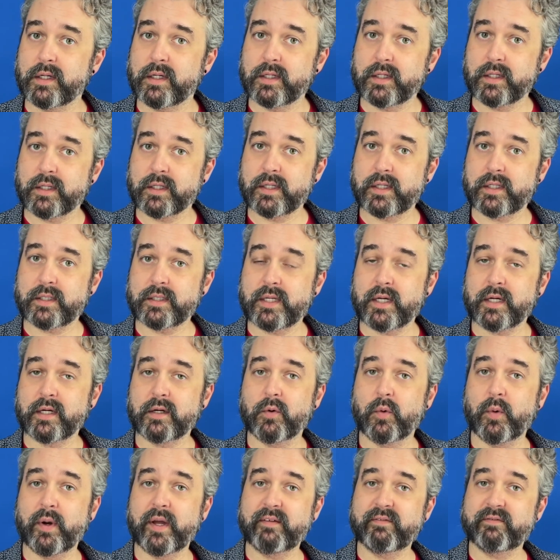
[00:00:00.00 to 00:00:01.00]
can take
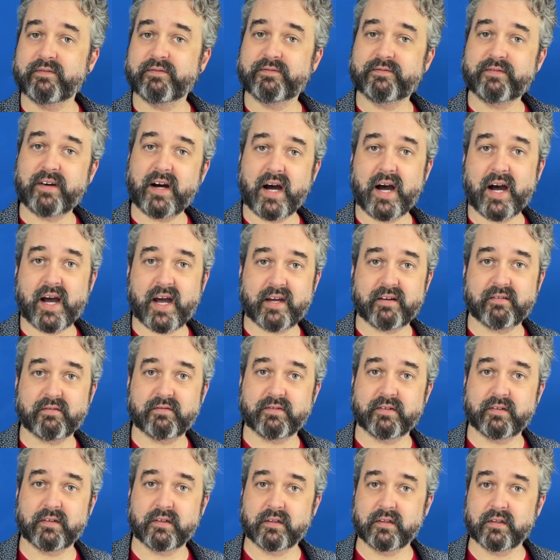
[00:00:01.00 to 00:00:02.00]
away
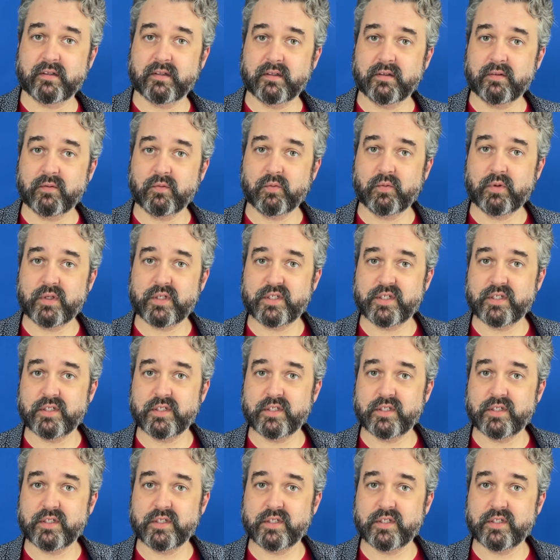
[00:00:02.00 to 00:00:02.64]
5, which